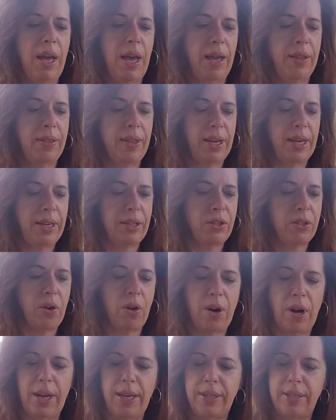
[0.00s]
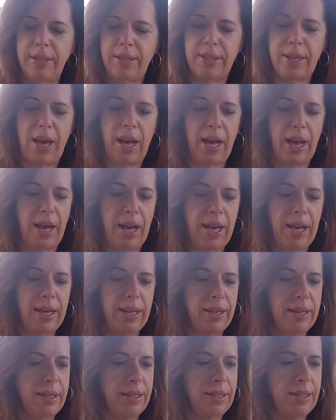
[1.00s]
And these are a
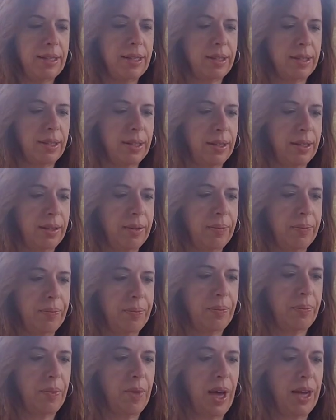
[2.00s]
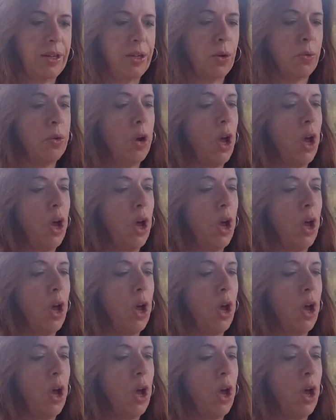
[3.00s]
size, I don't